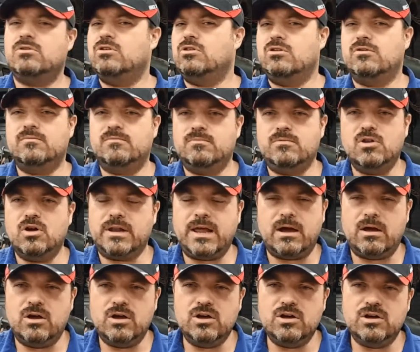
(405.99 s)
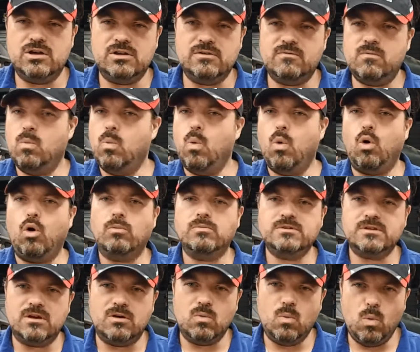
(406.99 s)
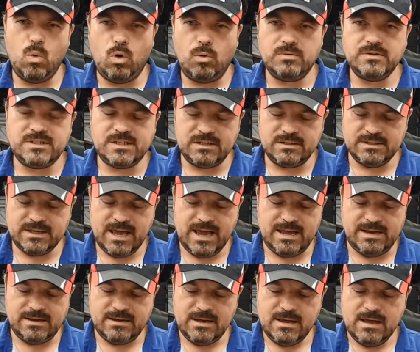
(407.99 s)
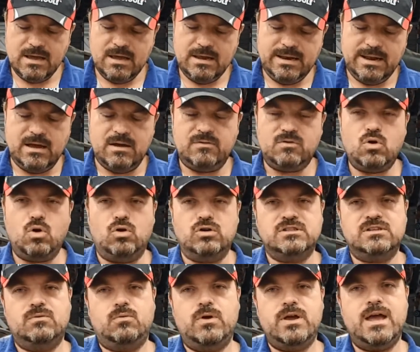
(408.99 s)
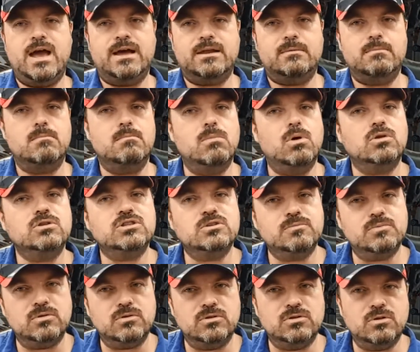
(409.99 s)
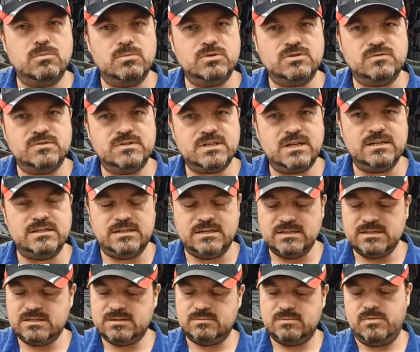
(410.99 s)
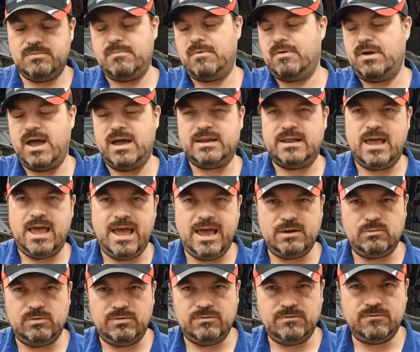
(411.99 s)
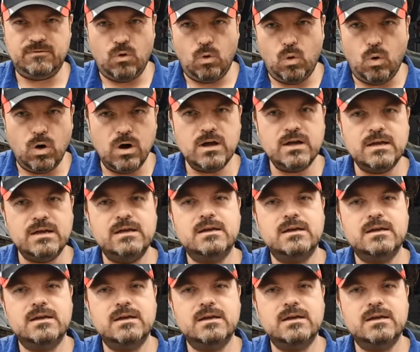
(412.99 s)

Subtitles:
You've no doubt heard of a warped cylinder head. Now, of course, if we had multiple numbers of cylinders, we had a head with 4